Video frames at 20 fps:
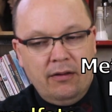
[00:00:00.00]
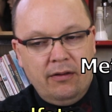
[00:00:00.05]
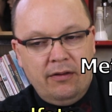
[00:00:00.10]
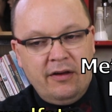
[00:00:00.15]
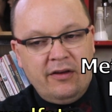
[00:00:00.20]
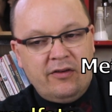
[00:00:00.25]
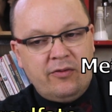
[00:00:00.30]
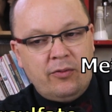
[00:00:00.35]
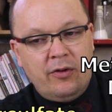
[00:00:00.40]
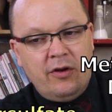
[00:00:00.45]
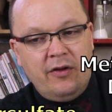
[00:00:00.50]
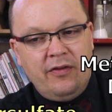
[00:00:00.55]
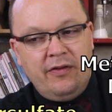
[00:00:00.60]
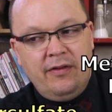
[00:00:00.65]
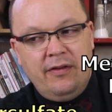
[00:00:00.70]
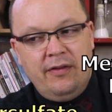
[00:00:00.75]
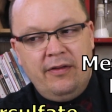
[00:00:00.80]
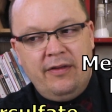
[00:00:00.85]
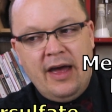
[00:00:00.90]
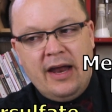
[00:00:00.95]
This one
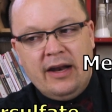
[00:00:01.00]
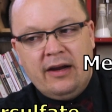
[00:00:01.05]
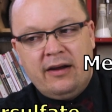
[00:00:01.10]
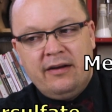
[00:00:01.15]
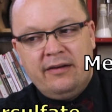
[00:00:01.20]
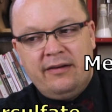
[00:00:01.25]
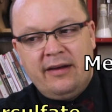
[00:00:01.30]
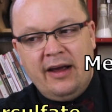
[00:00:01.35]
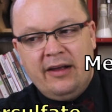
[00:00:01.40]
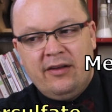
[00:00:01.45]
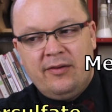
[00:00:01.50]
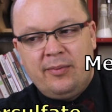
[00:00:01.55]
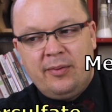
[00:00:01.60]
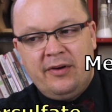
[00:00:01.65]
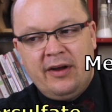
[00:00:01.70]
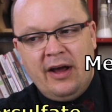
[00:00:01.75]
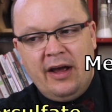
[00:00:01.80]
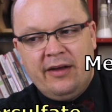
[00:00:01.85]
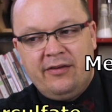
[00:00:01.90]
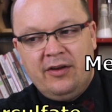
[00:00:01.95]
then contains
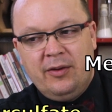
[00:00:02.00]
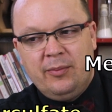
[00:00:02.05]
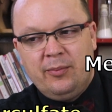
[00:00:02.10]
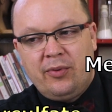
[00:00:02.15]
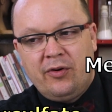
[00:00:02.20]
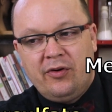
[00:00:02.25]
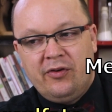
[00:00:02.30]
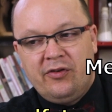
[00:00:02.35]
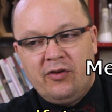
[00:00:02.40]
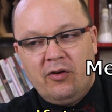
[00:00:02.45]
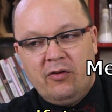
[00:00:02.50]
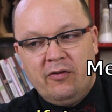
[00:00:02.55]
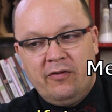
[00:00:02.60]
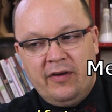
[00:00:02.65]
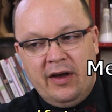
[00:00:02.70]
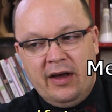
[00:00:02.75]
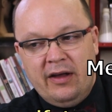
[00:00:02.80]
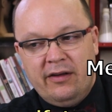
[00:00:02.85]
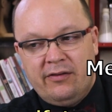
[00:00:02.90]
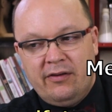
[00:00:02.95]
potassium
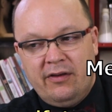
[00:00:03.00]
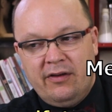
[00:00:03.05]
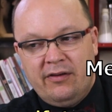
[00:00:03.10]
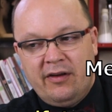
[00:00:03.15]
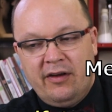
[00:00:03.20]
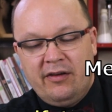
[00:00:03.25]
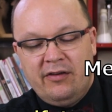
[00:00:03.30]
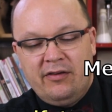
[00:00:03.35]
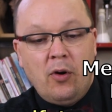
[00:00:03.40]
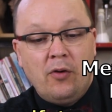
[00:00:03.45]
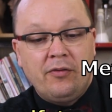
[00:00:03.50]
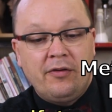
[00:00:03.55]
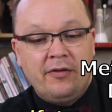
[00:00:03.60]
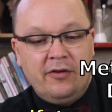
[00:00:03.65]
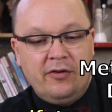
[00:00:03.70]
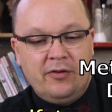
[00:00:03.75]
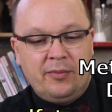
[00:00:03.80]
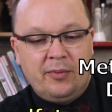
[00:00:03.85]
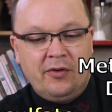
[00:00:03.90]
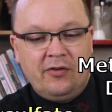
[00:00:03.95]
persulfate, so this has both of
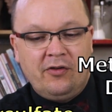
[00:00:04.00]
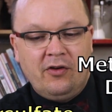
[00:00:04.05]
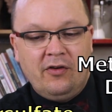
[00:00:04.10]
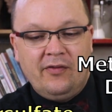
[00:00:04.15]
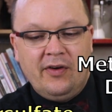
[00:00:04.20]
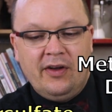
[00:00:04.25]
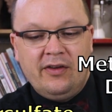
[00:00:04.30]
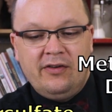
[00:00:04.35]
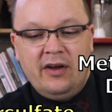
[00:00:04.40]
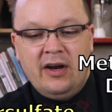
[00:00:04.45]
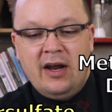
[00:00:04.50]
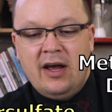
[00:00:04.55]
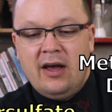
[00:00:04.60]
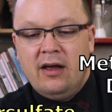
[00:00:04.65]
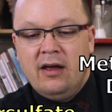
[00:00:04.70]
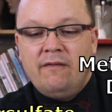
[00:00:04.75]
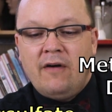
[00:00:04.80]
those persulfates in it,